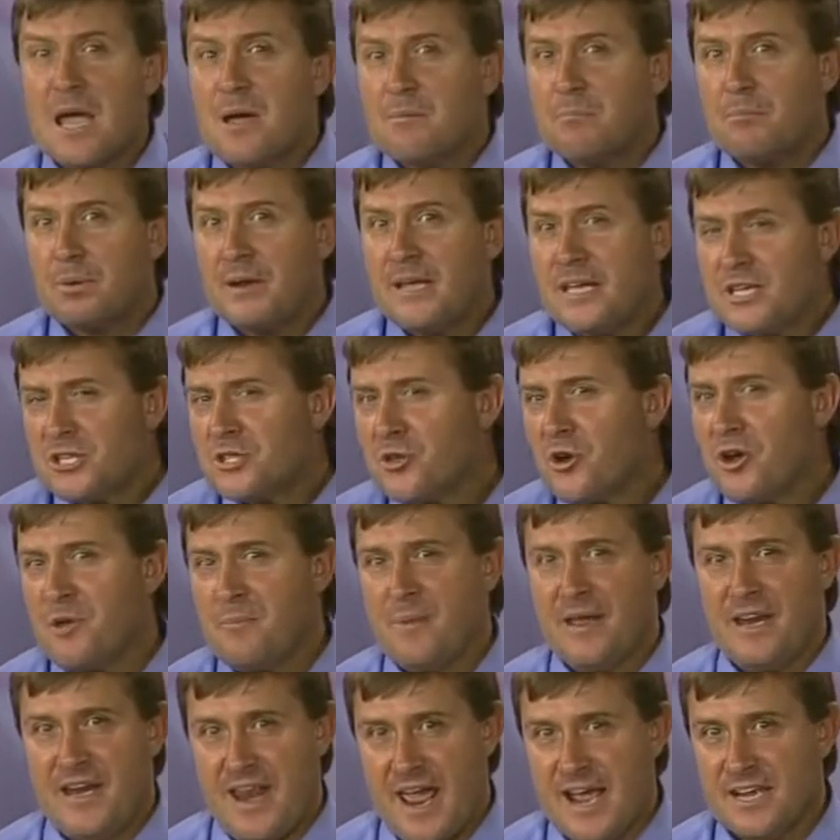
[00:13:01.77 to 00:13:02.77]
Please join
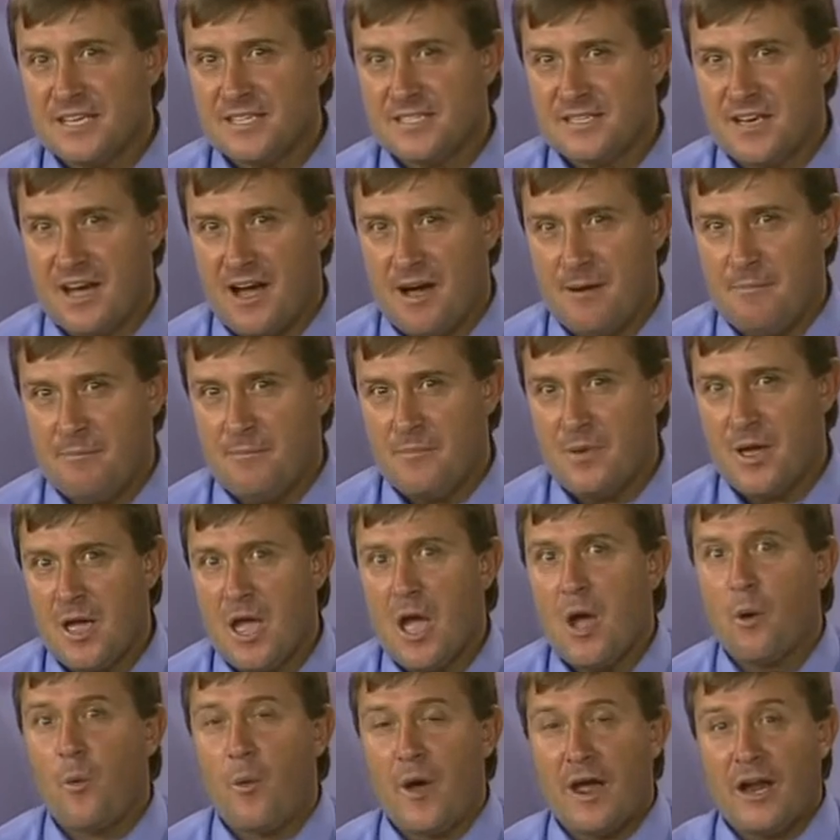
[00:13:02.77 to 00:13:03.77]
me next time,
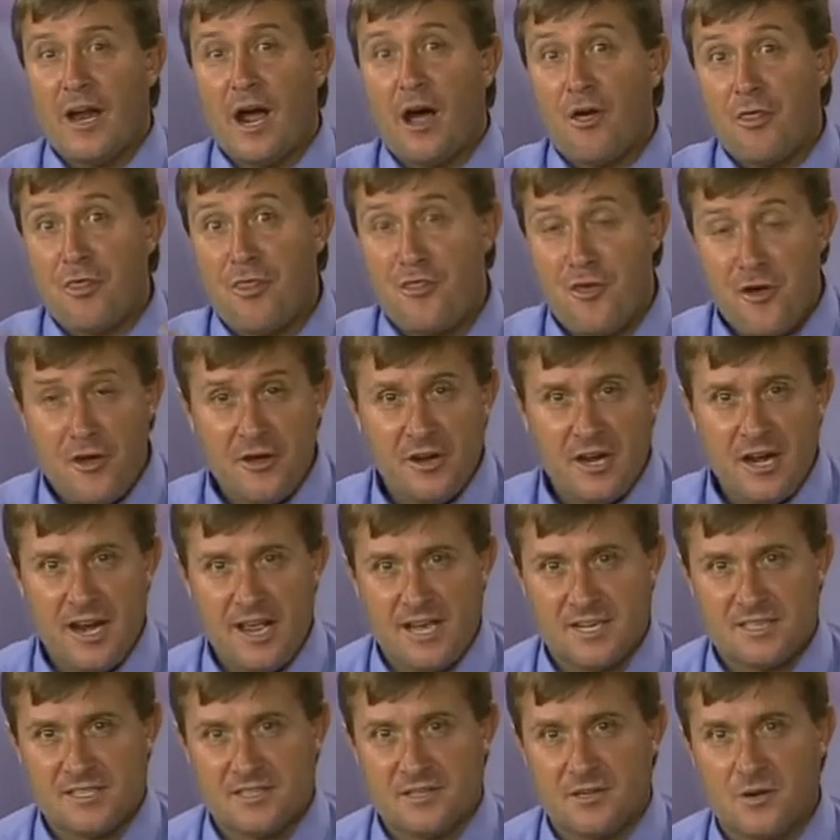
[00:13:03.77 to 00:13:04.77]
where in our third
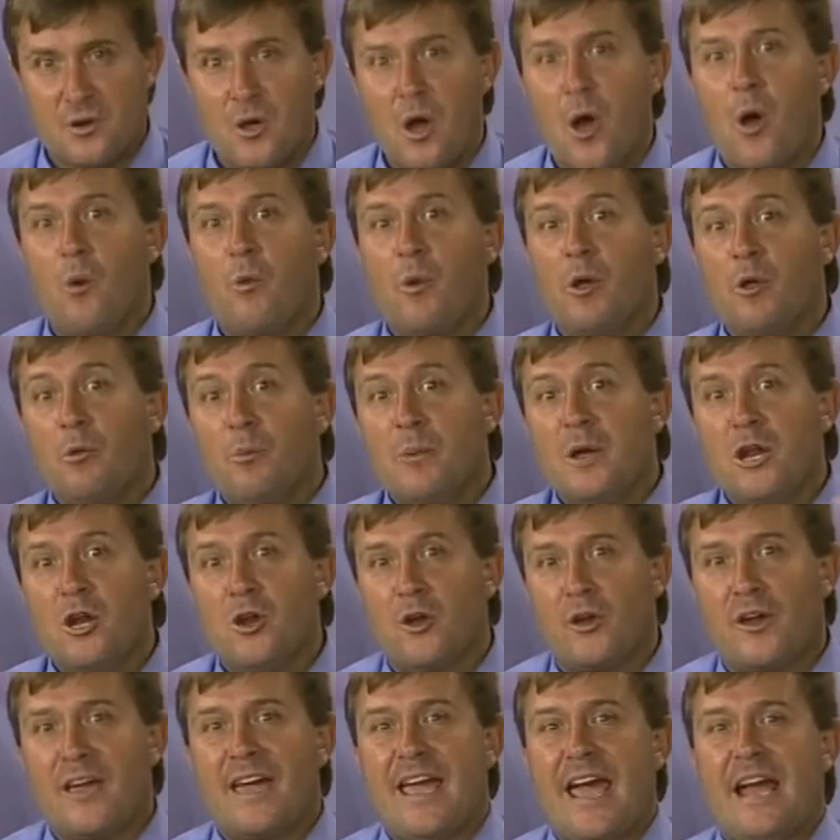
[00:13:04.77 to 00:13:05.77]
lesson, we'll be
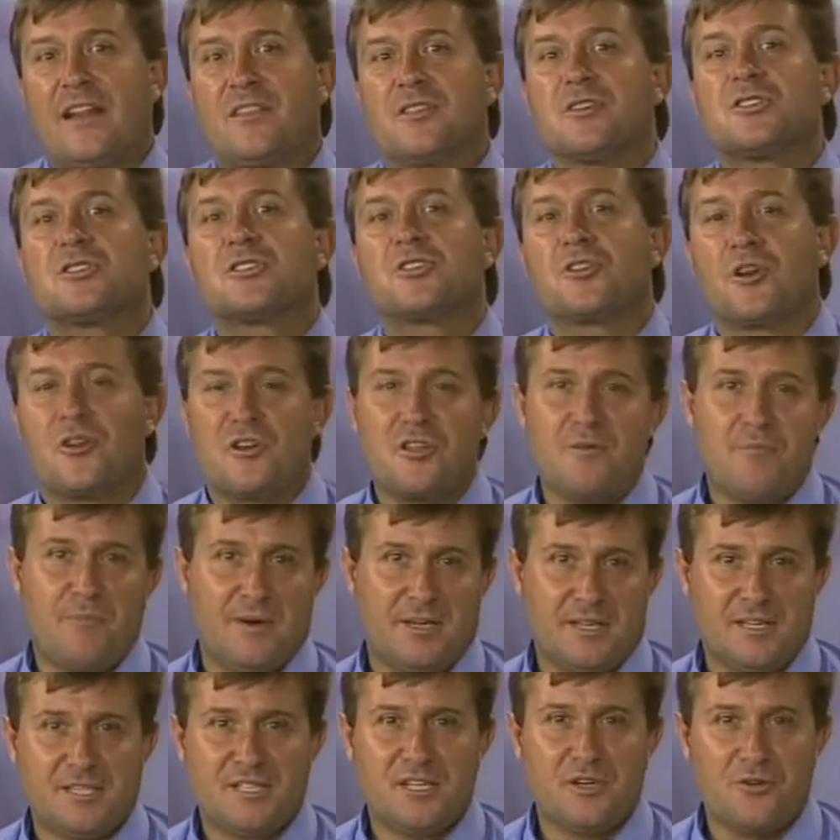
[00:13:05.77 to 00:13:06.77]
looking at the
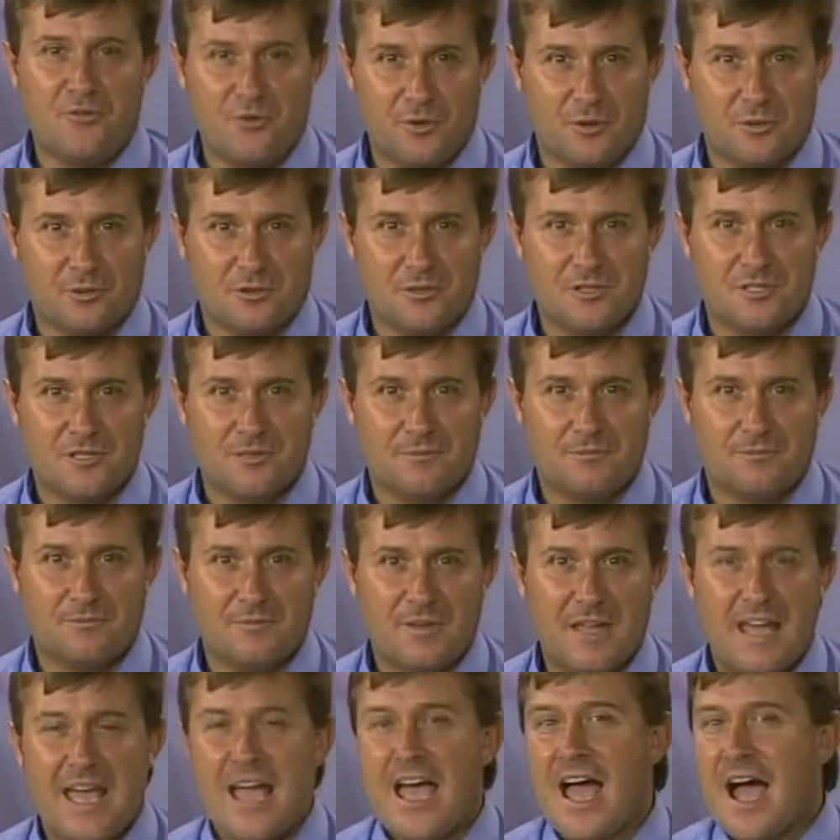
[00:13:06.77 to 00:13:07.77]
solubility rules.
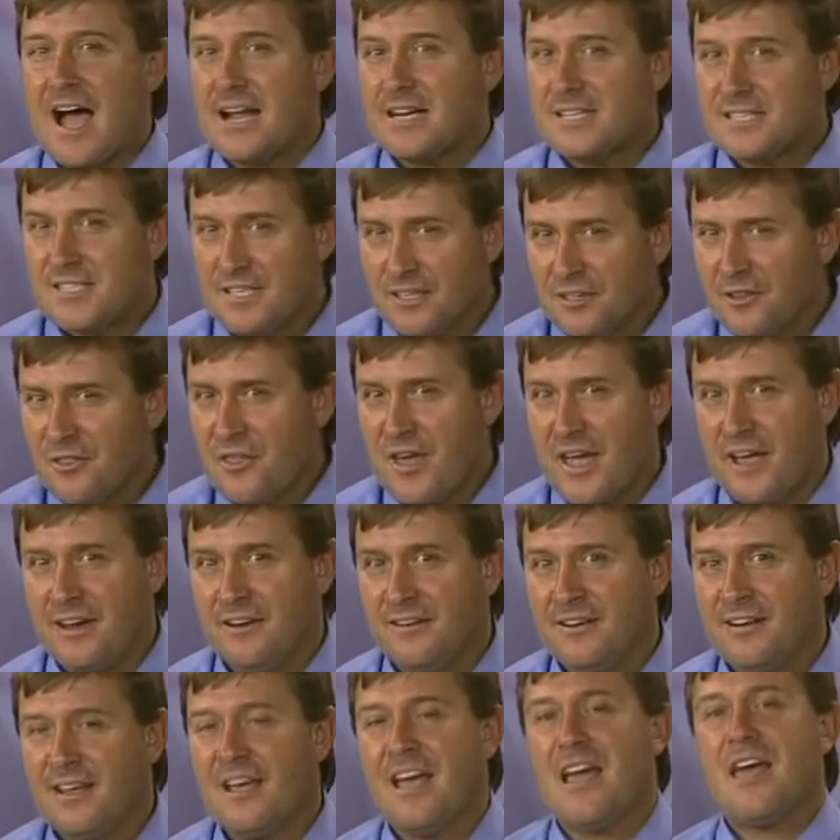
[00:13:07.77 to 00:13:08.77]
Until
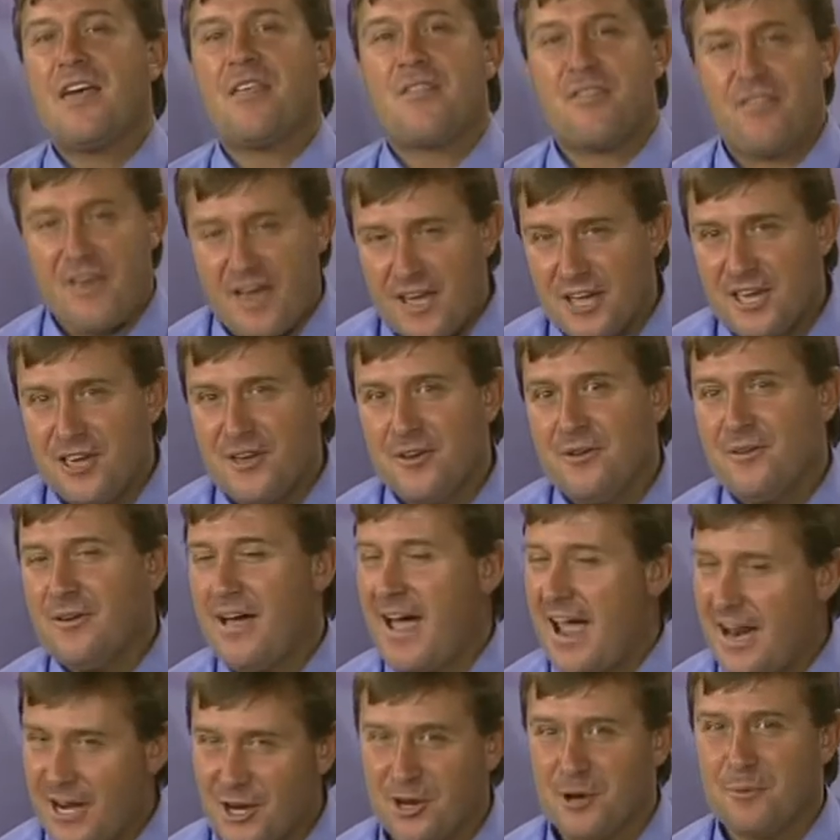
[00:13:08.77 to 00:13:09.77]
then, thank you
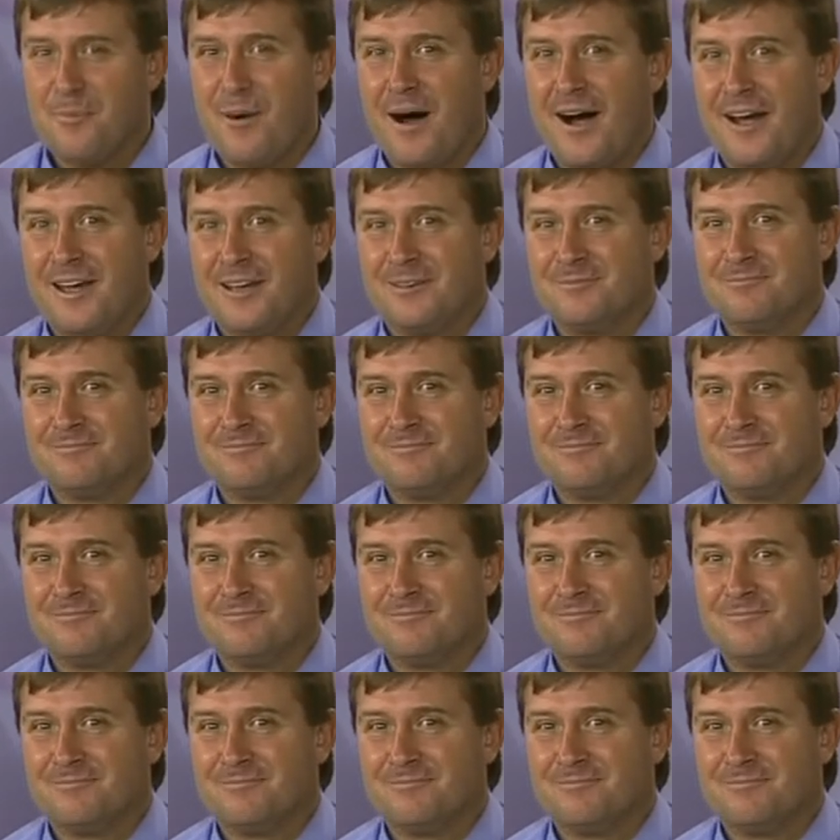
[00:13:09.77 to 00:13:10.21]
and goodbye.